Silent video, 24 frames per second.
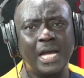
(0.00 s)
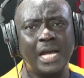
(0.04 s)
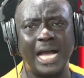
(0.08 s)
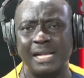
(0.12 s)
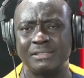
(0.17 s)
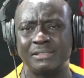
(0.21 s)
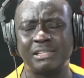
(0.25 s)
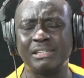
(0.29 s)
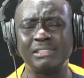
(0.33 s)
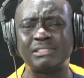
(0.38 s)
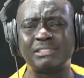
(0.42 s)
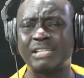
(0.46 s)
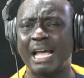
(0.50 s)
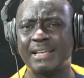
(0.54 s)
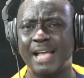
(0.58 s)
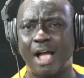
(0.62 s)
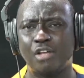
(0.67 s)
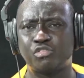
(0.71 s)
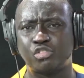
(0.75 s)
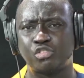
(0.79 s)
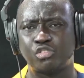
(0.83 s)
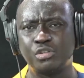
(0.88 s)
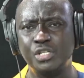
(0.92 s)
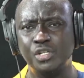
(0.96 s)
And Jesus,
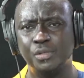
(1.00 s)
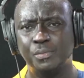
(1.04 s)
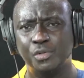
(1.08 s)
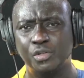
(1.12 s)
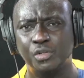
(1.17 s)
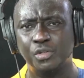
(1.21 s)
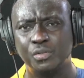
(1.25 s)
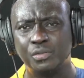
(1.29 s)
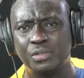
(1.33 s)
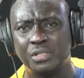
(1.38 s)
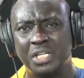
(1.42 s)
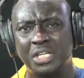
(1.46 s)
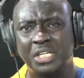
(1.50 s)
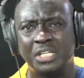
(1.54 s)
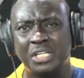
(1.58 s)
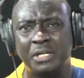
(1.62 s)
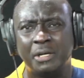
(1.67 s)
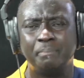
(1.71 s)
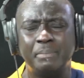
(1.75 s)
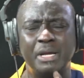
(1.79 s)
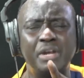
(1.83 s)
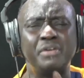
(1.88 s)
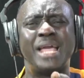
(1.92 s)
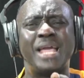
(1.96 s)
yes, you do.
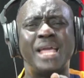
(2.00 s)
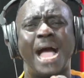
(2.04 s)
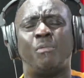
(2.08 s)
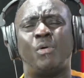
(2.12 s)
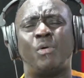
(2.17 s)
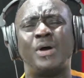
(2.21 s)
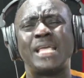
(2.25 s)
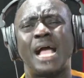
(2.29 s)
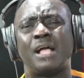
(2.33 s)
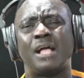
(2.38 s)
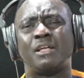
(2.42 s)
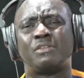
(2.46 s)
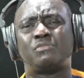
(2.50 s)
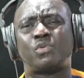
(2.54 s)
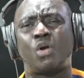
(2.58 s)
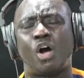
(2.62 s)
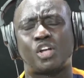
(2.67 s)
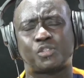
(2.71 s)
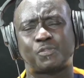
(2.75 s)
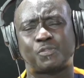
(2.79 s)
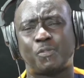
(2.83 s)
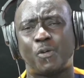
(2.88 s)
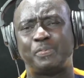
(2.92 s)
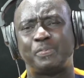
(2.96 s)
Many are we
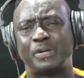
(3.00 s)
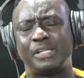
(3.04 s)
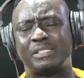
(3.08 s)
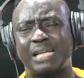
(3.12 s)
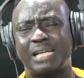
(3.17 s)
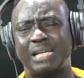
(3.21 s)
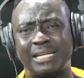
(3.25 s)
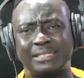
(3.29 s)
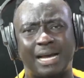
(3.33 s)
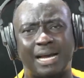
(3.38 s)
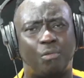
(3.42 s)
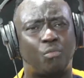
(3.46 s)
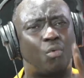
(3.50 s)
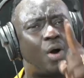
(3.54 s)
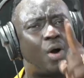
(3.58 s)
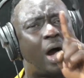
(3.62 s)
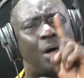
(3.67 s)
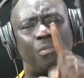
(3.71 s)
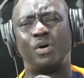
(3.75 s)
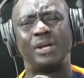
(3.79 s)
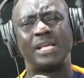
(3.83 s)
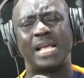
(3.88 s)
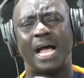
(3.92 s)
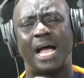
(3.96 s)
gospel presenter. What
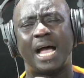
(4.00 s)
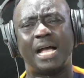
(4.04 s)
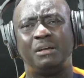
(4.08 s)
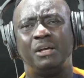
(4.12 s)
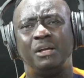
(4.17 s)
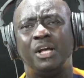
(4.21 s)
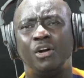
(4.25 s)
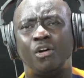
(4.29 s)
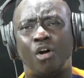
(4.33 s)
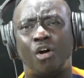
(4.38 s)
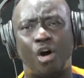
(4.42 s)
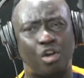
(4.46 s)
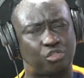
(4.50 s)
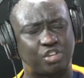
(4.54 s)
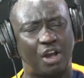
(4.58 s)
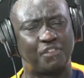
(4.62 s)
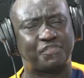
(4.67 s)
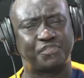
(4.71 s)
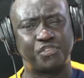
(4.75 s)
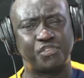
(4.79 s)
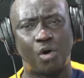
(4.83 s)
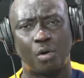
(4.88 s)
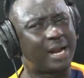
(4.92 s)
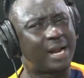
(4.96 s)
we are also
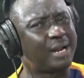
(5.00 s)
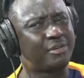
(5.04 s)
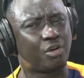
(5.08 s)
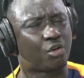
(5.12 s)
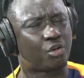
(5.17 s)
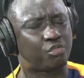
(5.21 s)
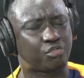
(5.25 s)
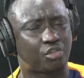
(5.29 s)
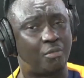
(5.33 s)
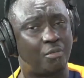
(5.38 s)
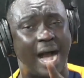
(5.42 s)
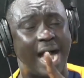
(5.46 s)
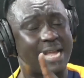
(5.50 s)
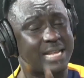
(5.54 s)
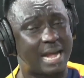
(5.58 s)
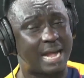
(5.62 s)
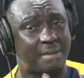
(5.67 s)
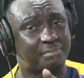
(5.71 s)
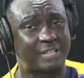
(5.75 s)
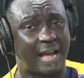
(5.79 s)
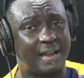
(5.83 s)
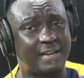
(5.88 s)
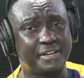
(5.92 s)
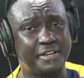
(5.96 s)
for radio show. I am
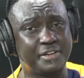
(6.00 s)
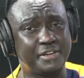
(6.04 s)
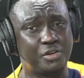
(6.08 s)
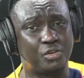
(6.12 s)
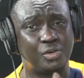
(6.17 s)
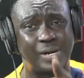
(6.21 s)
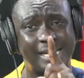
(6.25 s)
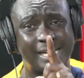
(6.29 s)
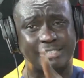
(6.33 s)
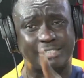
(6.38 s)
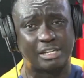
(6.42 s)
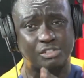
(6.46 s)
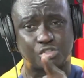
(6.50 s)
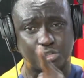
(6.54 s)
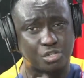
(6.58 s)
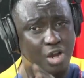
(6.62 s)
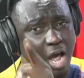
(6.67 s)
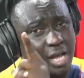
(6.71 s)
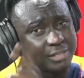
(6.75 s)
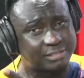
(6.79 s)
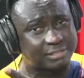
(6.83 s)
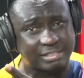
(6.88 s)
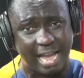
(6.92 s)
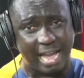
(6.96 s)
telling you, it is
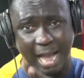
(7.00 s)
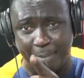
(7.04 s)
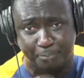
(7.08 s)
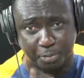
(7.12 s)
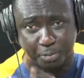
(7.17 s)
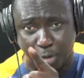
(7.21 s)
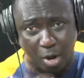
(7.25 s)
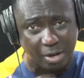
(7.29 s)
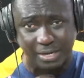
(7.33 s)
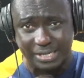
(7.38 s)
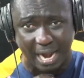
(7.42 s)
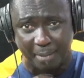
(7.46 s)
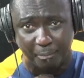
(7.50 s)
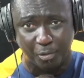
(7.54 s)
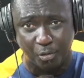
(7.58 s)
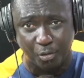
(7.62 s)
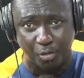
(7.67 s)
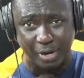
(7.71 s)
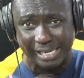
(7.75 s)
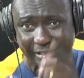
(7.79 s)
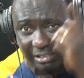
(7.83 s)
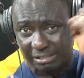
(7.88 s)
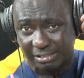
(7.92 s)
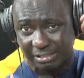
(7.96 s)
not a program.
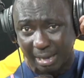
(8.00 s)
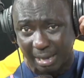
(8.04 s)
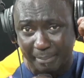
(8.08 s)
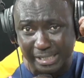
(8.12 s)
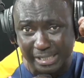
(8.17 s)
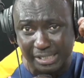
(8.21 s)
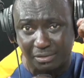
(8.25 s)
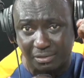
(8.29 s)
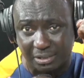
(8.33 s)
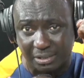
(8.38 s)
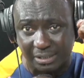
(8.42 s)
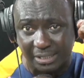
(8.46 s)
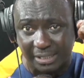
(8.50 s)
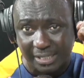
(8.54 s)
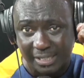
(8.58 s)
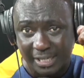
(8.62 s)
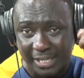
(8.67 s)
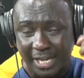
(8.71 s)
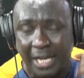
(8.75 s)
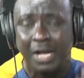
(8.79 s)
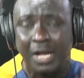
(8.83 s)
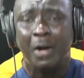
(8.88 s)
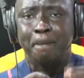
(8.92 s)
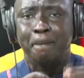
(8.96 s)
It is a ministry.
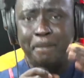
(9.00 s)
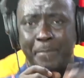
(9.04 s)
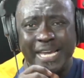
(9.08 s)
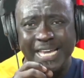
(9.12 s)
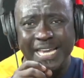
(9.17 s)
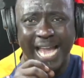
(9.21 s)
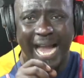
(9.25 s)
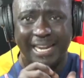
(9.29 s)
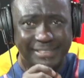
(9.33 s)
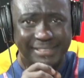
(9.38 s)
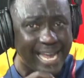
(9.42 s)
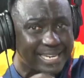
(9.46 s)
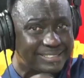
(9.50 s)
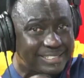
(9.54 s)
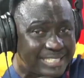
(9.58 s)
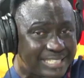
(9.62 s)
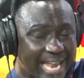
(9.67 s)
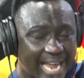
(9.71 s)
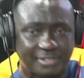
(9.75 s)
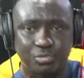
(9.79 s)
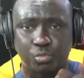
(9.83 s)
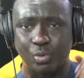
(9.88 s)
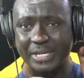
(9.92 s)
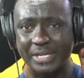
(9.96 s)
Be
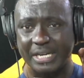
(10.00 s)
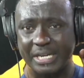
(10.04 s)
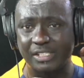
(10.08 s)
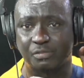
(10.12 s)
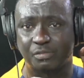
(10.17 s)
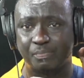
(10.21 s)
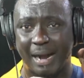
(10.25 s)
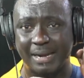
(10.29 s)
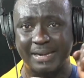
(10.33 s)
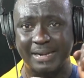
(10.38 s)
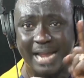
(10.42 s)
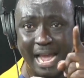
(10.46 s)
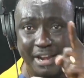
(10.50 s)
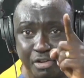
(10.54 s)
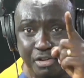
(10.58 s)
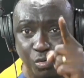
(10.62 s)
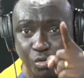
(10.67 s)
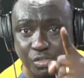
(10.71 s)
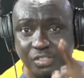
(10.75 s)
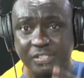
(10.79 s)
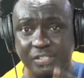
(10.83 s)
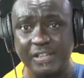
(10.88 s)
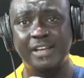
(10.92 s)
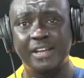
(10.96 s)
addicted with this man and you will
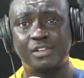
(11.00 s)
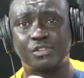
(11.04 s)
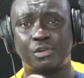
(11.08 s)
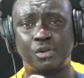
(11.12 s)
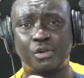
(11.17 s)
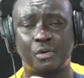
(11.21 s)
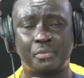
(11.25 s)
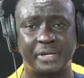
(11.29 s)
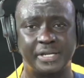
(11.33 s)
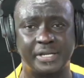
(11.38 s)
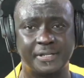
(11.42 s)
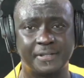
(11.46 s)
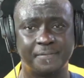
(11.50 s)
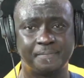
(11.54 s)
see his glory.